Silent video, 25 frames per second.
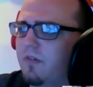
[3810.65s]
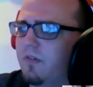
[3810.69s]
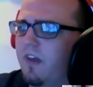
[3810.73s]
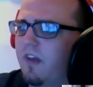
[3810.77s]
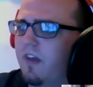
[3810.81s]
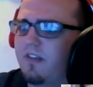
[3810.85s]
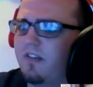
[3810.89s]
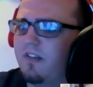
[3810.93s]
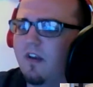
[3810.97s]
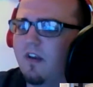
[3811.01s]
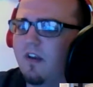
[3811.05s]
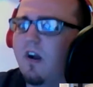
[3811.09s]

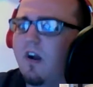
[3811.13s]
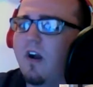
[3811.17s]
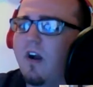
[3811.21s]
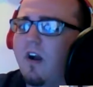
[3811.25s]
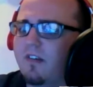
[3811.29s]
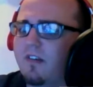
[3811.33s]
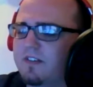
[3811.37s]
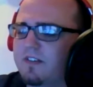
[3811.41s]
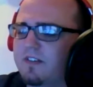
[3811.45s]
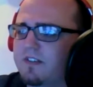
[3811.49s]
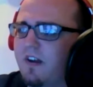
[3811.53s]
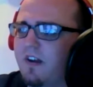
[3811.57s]
that he
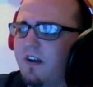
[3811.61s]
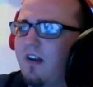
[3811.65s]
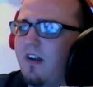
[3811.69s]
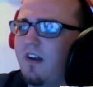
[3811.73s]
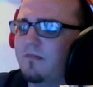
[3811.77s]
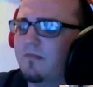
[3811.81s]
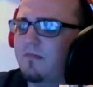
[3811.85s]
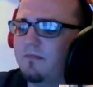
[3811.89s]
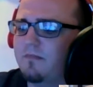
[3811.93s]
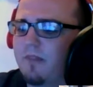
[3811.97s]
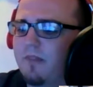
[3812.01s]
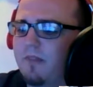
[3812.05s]
hardened his
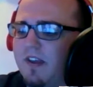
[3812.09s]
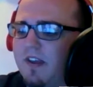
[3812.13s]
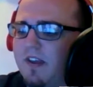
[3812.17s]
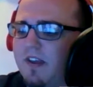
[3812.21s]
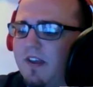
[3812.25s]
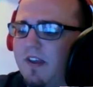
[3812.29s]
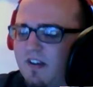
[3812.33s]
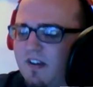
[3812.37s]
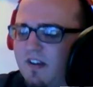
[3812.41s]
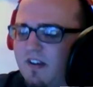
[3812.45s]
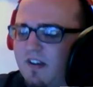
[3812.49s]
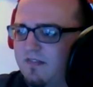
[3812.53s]
heart
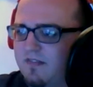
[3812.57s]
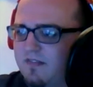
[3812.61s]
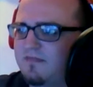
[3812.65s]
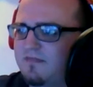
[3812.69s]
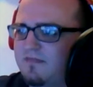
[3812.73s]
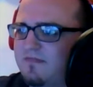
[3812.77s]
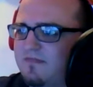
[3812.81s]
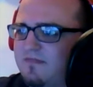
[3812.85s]
based on